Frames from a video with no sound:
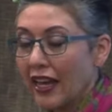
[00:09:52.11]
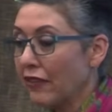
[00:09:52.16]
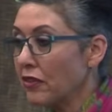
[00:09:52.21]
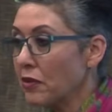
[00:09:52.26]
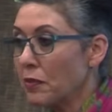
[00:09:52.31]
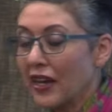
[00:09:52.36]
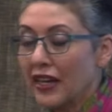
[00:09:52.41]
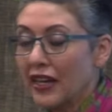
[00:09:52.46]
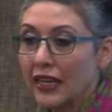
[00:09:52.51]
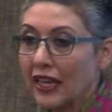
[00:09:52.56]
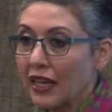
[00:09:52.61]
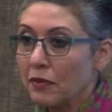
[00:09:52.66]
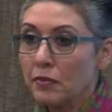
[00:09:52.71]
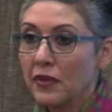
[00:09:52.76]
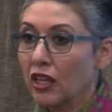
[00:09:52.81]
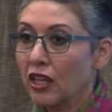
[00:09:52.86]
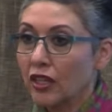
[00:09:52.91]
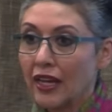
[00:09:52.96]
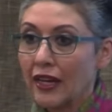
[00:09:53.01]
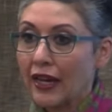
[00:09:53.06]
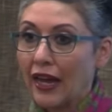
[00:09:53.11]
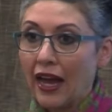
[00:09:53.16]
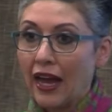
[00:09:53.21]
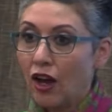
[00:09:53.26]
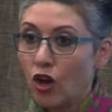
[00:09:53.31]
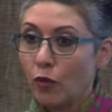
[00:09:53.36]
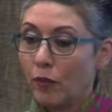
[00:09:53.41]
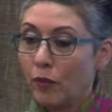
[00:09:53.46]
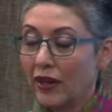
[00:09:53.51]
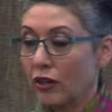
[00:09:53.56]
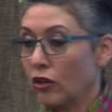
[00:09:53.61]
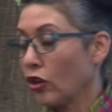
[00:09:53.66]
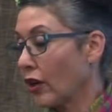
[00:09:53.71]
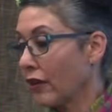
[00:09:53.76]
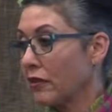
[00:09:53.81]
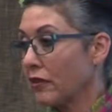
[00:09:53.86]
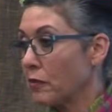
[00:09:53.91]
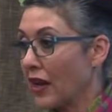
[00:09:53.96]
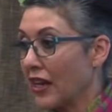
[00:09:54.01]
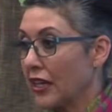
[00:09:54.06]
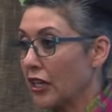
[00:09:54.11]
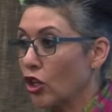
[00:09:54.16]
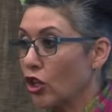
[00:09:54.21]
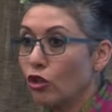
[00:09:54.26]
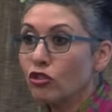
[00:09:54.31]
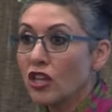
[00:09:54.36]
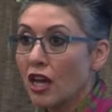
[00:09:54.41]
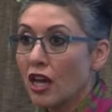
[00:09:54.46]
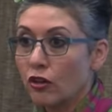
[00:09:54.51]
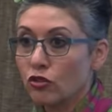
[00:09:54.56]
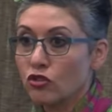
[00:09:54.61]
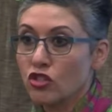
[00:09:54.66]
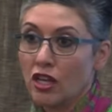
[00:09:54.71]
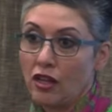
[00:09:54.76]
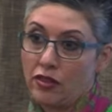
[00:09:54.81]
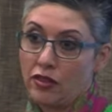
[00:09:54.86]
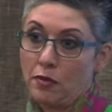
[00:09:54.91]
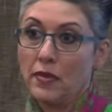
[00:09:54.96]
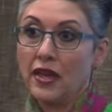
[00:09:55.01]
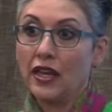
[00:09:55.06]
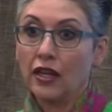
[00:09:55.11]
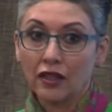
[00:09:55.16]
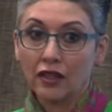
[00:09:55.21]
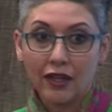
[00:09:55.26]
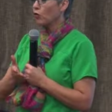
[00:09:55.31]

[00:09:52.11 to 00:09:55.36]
Everybody can milk a cow, but not everybody knows how to sell the milk.